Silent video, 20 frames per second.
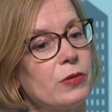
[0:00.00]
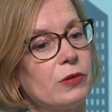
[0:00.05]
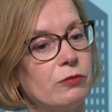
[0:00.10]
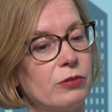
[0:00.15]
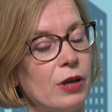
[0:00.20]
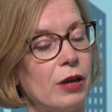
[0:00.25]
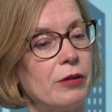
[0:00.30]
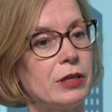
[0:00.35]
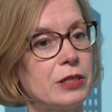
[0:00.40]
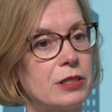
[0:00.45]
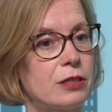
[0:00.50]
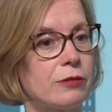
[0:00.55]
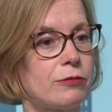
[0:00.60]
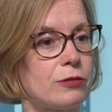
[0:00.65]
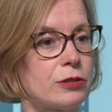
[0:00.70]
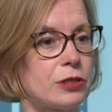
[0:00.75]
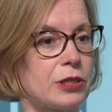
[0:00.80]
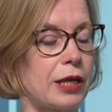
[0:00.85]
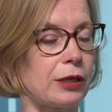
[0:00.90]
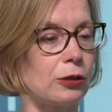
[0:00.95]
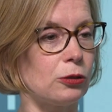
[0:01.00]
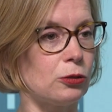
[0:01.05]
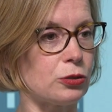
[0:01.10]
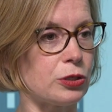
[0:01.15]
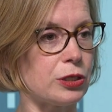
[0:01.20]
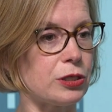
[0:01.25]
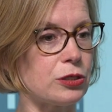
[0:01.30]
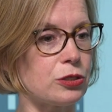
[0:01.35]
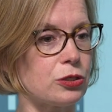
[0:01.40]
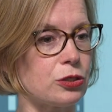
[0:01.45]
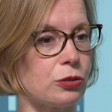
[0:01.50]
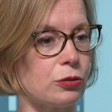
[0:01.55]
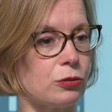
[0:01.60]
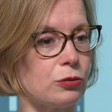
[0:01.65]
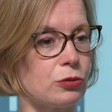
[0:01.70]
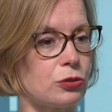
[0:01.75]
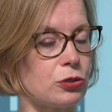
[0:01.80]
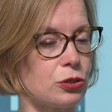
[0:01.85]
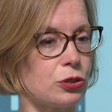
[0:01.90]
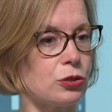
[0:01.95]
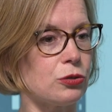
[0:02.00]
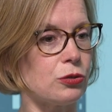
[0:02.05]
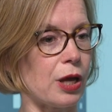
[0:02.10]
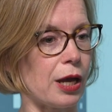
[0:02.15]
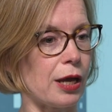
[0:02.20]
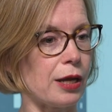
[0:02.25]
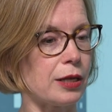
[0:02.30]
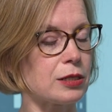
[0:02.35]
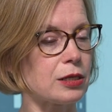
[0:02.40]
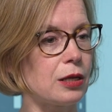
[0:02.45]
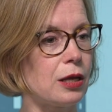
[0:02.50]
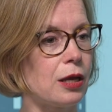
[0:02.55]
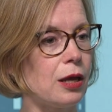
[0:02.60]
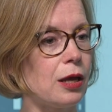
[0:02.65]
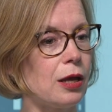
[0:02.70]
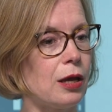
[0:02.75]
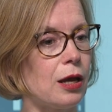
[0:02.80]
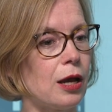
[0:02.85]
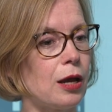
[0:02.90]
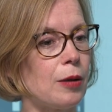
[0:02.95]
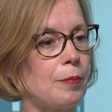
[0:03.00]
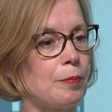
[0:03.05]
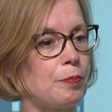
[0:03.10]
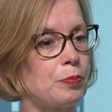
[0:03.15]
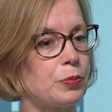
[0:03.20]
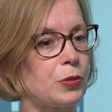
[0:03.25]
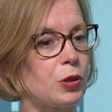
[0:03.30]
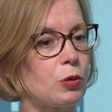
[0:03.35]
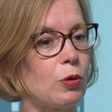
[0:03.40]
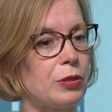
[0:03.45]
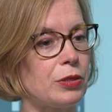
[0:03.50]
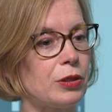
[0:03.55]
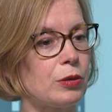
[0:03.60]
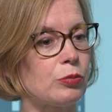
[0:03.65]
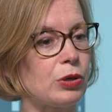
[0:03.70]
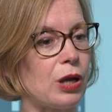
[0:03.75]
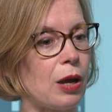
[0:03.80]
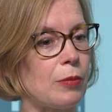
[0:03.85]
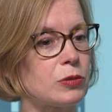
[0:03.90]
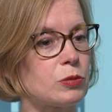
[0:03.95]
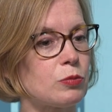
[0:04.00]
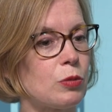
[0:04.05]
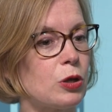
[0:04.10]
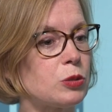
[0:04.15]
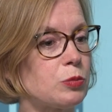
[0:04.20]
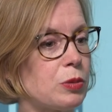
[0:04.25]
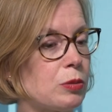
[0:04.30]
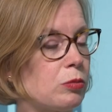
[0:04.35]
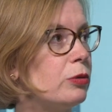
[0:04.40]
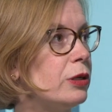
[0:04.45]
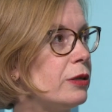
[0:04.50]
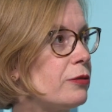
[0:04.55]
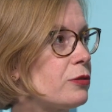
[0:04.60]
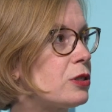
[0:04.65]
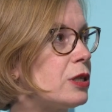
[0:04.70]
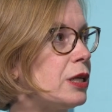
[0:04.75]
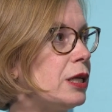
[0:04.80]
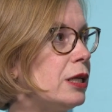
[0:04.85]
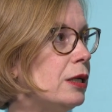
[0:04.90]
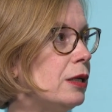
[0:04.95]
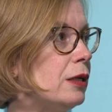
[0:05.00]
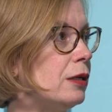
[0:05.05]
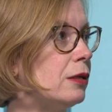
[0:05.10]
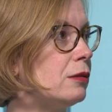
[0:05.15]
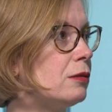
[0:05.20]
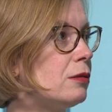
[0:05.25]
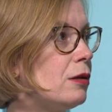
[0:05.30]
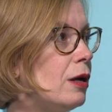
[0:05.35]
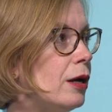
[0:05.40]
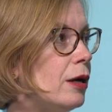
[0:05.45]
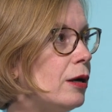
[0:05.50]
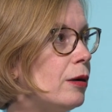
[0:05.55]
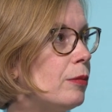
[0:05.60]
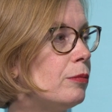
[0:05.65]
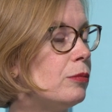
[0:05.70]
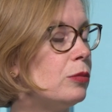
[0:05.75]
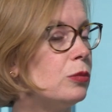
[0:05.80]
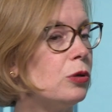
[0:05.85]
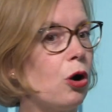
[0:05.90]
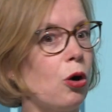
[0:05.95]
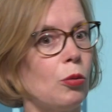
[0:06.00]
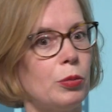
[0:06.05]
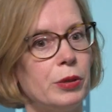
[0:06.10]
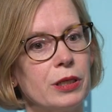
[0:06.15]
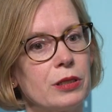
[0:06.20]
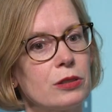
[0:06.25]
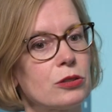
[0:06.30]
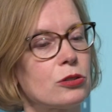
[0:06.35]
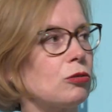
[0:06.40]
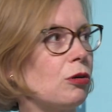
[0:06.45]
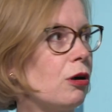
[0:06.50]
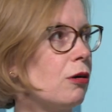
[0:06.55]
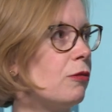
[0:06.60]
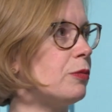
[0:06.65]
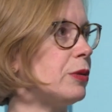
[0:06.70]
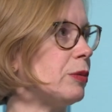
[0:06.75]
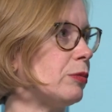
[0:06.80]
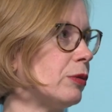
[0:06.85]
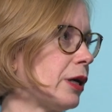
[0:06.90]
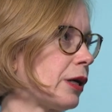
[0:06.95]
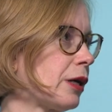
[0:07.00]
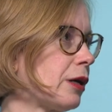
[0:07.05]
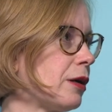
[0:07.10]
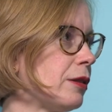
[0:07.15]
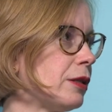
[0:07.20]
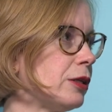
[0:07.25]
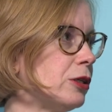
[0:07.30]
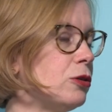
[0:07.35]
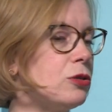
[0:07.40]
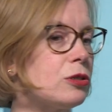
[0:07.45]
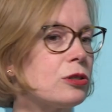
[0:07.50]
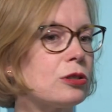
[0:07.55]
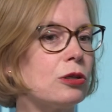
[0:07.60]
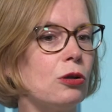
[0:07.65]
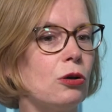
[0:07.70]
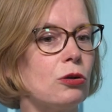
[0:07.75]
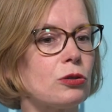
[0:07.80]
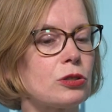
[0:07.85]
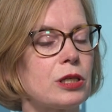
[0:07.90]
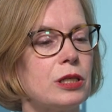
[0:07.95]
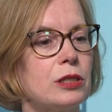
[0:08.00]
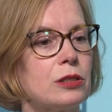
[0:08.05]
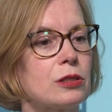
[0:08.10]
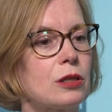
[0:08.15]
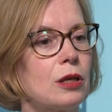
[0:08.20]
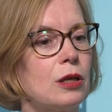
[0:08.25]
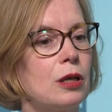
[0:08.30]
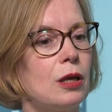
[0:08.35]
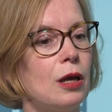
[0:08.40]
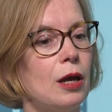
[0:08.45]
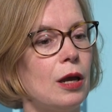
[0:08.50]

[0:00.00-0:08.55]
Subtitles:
Various different technologies to do that. The one that perhaps most people will have seen, hobbyists, craft people, that kind of thing, use it a lot, is